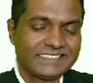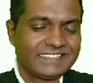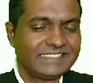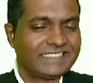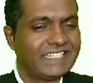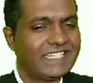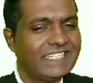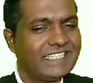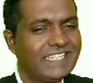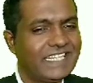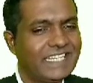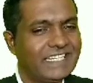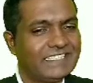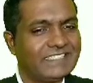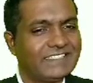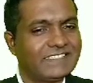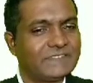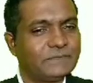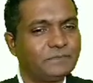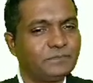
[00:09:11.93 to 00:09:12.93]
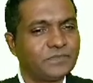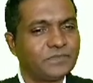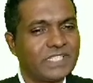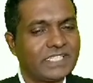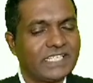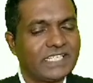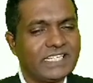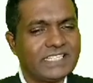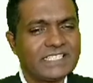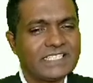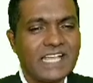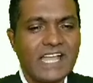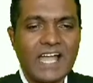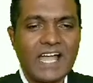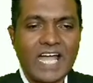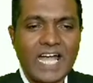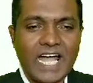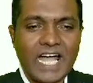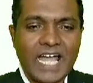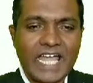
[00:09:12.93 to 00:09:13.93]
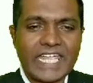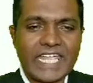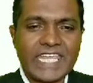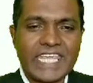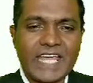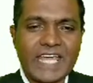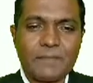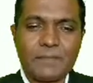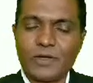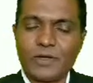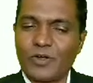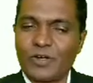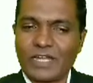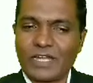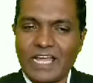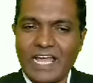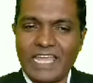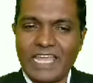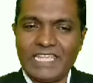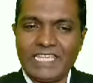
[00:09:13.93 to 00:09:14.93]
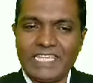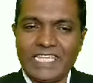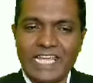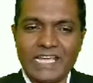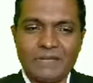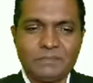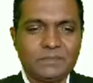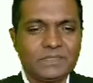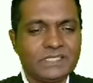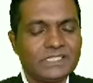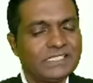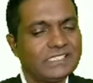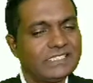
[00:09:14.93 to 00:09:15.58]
three things, that is I cap dot I cap,